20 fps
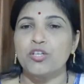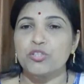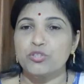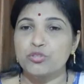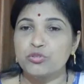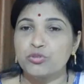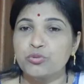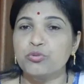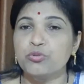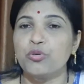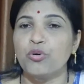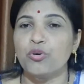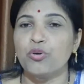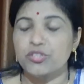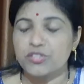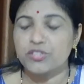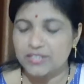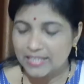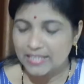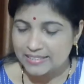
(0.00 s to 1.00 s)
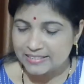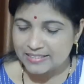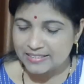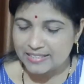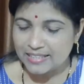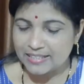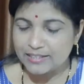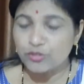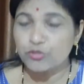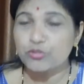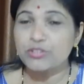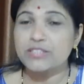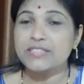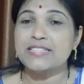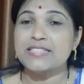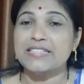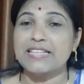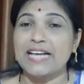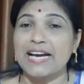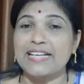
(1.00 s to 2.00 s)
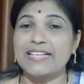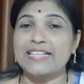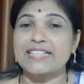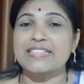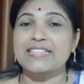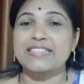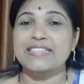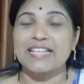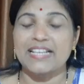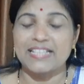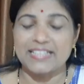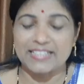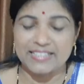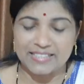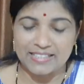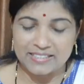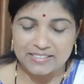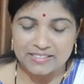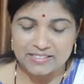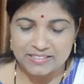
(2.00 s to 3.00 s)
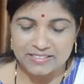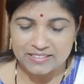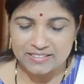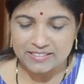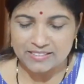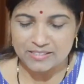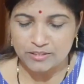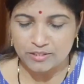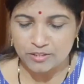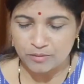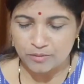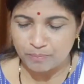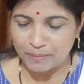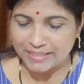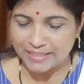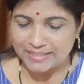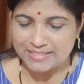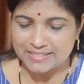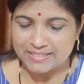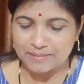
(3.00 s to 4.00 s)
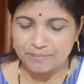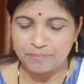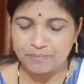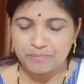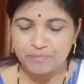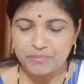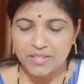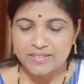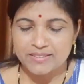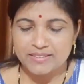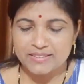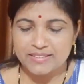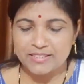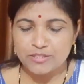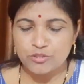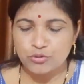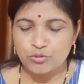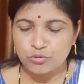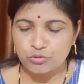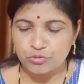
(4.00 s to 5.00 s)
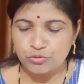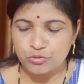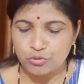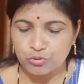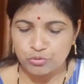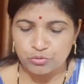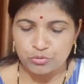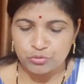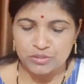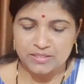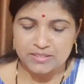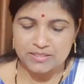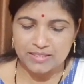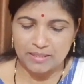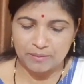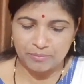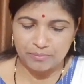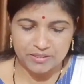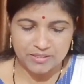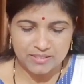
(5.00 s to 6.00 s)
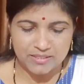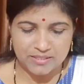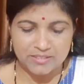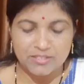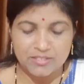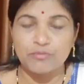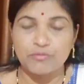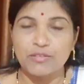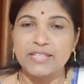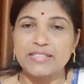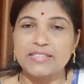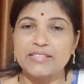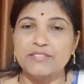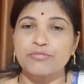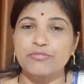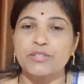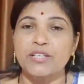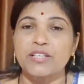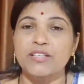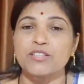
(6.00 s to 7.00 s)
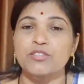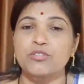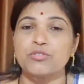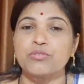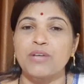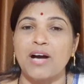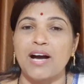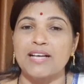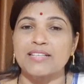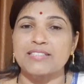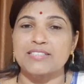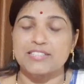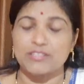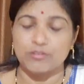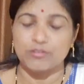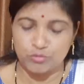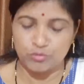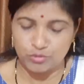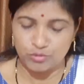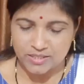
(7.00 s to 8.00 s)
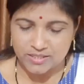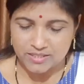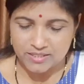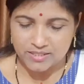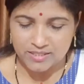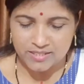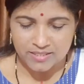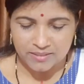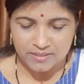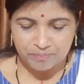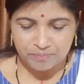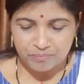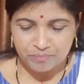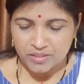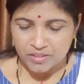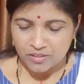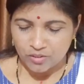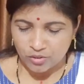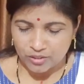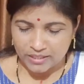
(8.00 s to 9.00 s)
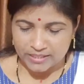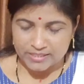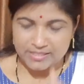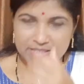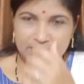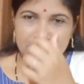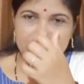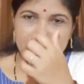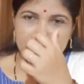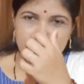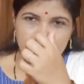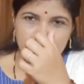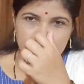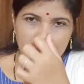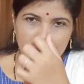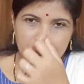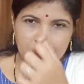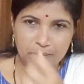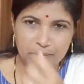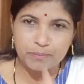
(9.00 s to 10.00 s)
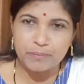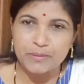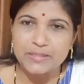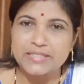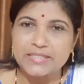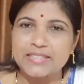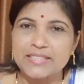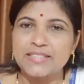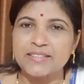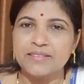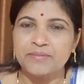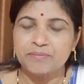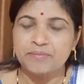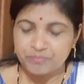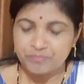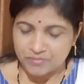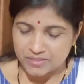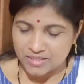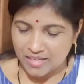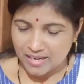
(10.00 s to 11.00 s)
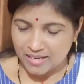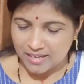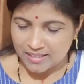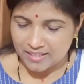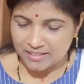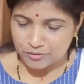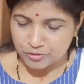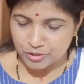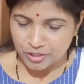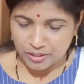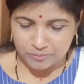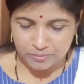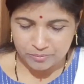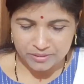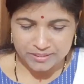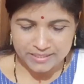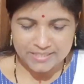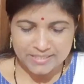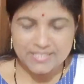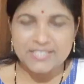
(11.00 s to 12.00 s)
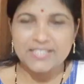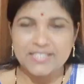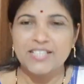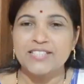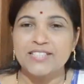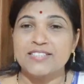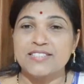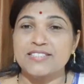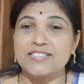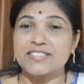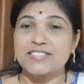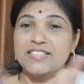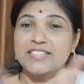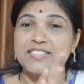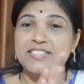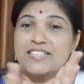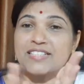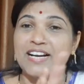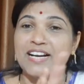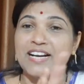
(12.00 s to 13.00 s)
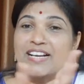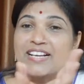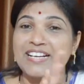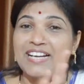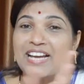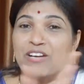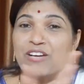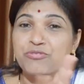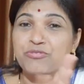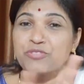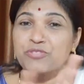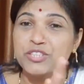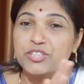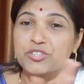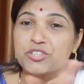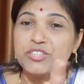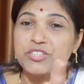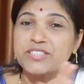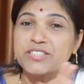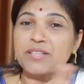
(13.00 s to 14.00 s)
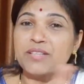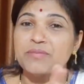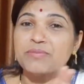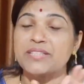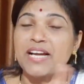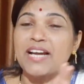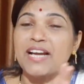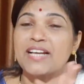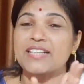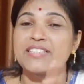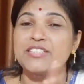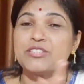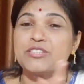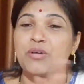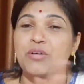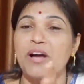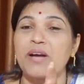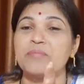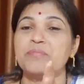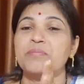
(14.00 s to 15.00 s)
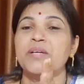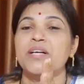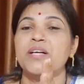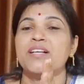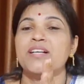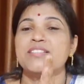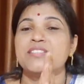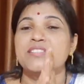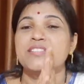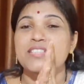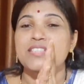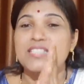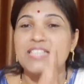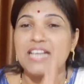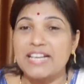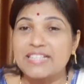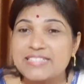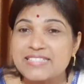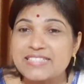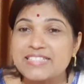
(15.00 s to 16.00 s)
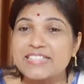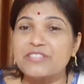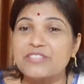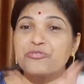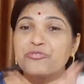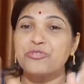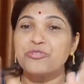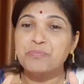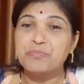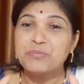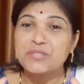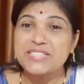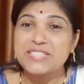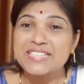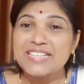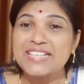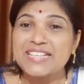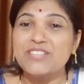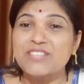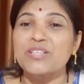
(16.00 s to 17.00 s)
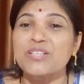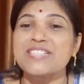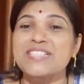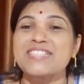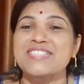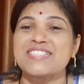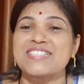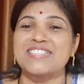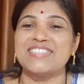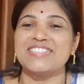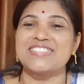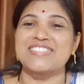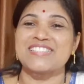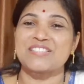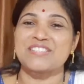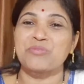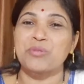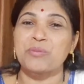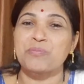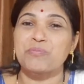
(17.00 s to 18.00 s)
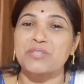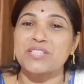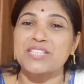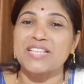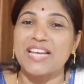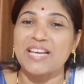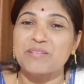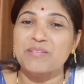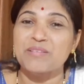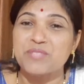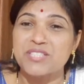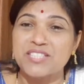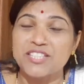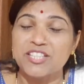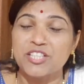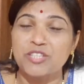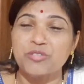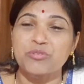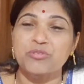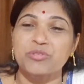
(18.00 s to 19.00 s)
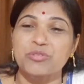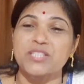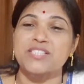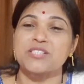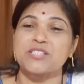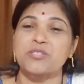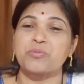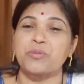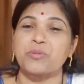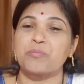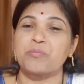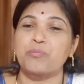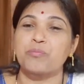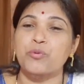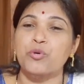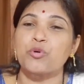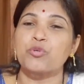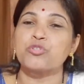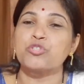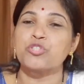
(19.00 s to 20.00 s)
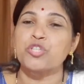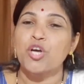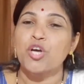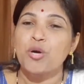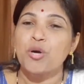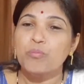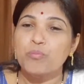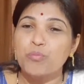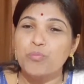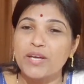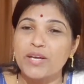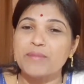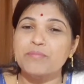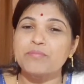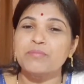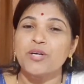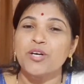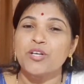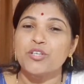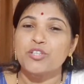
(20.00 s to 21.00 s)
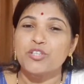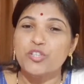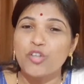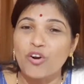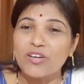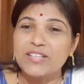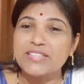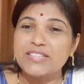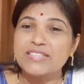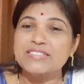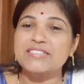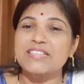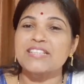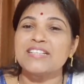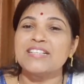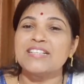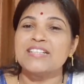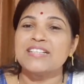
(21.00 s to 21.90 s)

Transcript: 2 goals. Yes, I know this direct, indirect and in this passive. These two chapters, it's very difficult to ask you questions. Okay, still then we have completed and we have reached. Just clap for yourself that you have just answered 50 questions, 50 MCQ questions from prose, poem, non-detailed,